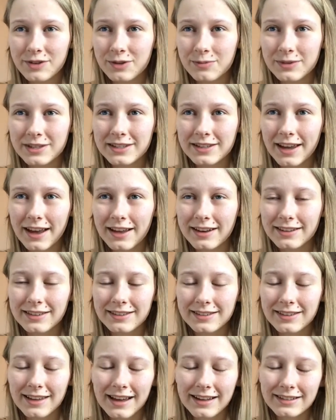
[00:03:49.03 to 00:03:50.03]
be scared is
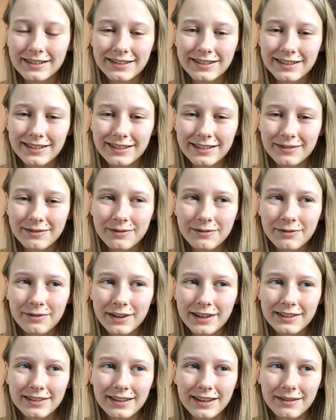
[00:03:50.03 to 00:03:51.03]
that she
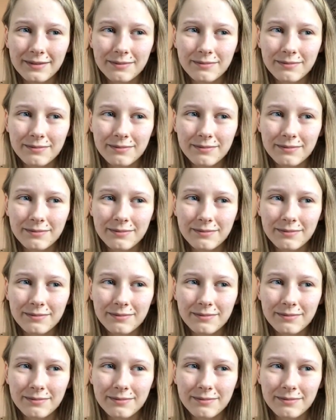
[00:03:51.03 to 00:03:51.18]
thinks that